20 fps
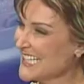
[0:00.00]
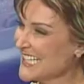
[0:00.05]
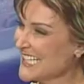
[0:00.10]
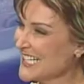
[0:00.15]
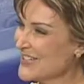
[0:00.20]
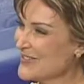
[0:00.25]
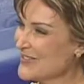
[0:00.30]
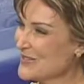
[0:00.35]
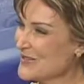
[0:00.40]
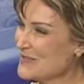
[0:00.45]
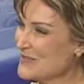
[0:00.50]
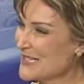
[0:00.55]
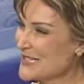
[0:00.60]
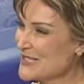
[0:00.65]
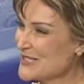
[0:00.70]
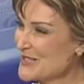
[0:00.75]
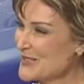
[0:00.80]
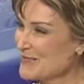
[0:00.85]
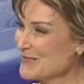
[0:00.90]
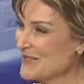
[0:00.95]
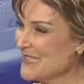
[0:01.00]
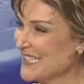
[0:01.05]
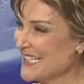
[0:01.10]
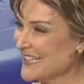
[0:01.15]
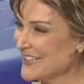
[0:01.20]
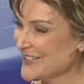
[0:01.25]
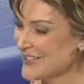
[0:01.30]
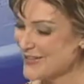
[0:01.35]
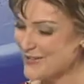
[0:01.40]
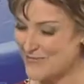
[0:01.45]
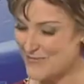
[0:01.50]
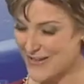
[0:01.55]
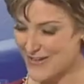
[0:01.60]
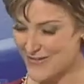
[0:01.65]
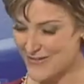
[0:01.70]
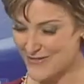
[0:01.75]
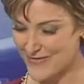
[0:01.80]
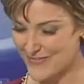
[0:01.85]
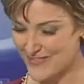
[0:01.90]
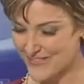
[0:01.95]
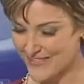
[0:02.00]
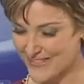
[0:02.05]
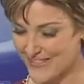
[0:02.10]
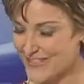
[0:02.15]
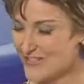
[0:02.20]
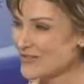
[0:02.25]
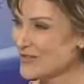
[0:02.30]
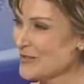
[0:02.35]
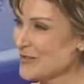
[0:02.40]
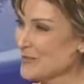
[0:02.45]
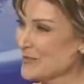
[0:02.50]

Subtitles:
Thank you very much, Pete Aguilar, Mayor of Redlands, for